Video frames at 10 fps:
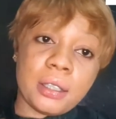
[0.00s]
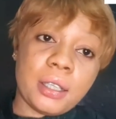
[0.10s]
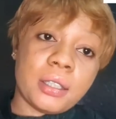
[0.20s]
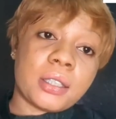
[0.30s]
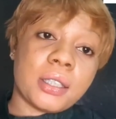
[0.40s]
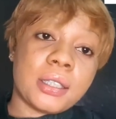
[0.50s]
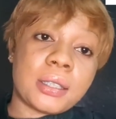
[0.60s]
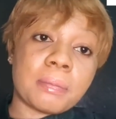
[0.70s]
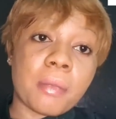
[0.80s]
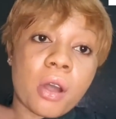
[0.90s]
It is
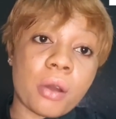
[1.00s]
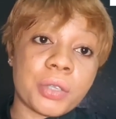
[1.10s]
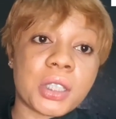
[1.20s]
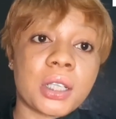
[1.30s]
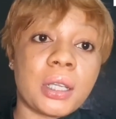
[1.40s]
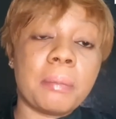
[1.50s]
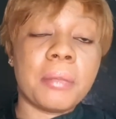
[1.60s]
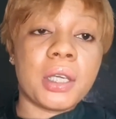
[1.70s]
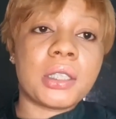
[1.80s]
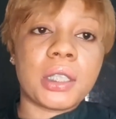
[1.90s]
originally
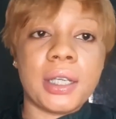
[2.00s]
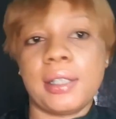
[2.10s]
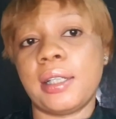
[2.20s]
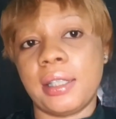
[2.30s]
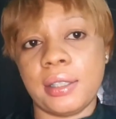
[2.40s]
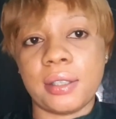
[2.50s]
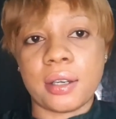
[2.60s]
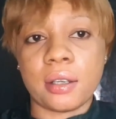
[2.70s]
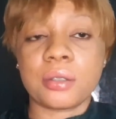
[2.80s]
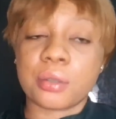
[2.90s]
made in
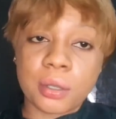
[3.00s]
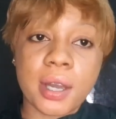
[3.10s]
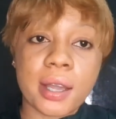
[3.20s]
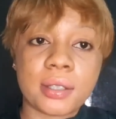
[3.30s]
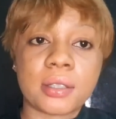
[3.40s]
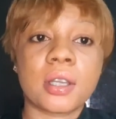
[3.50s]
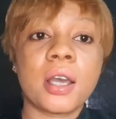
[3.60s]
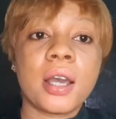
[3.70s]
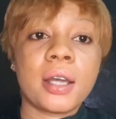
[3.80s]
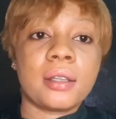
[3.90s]
India. So guys,
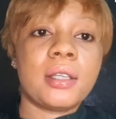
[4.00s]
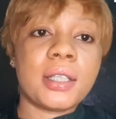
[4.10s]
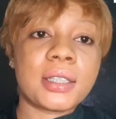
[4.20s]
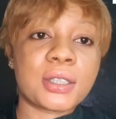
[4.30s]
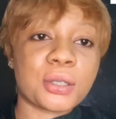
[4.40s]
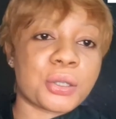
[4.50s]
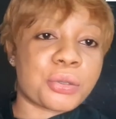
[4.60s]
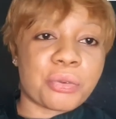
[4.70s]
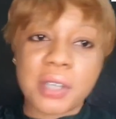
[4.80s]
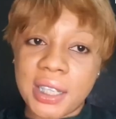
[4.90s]
this
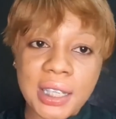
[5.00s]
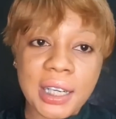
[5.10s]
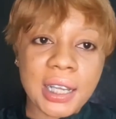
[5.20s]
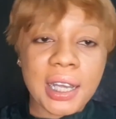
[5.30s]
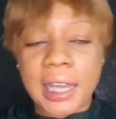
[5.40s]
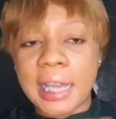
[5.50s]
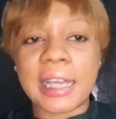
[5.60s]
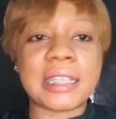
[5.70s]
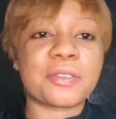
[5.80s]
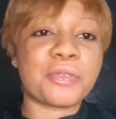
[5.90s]
sunscreen
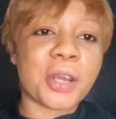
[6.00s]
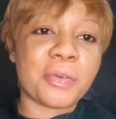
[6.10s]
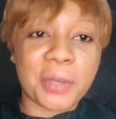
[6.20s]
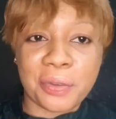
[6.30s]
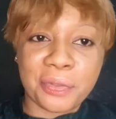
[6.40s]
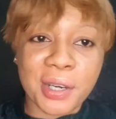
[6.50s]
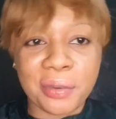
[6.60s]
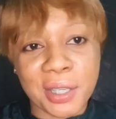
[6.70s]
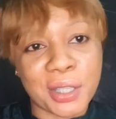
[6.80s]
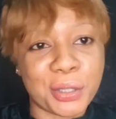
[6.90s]
is very,
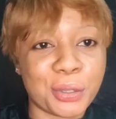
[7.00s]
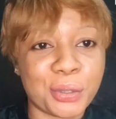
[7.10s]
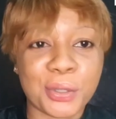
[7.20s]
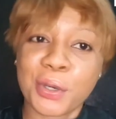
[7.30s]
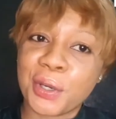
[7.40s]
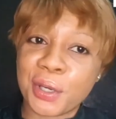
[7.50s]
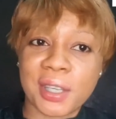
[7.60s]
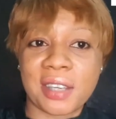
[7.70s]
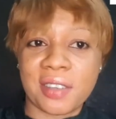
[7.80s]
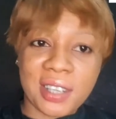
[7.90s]
very good.
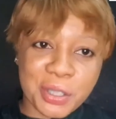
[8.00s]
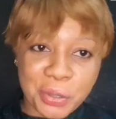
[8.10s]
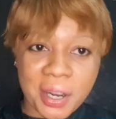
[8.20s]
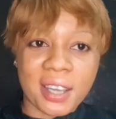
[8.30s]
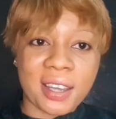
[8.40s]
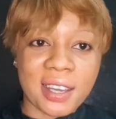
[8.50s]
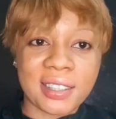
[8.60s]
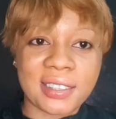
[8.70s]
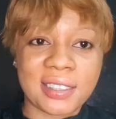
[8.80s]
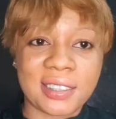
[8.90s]
Go give it a try, guys.